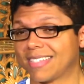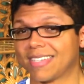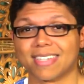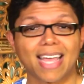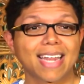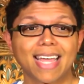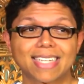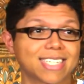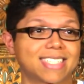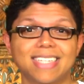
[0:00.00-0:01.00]

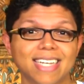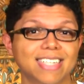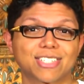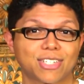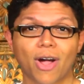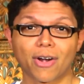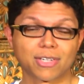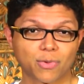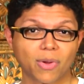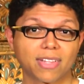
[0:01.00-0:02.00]
It just didn't start
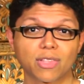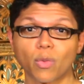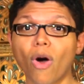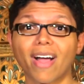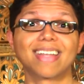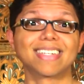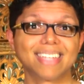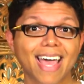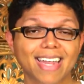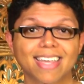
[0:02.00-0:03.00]
as quickly. The Walking
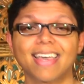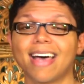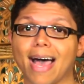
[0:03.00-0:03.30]
Dead.